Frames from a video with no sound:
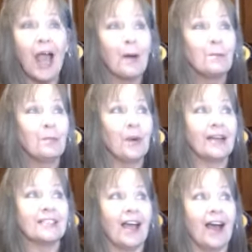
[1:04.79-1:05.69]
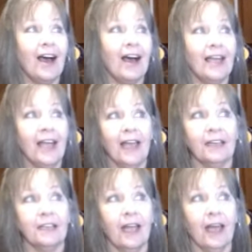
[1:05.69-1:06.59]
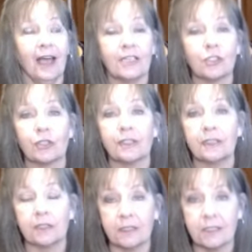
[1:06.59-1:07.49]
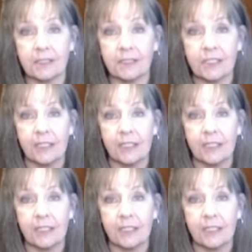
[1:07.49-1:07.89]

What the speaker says: But I had actually looked,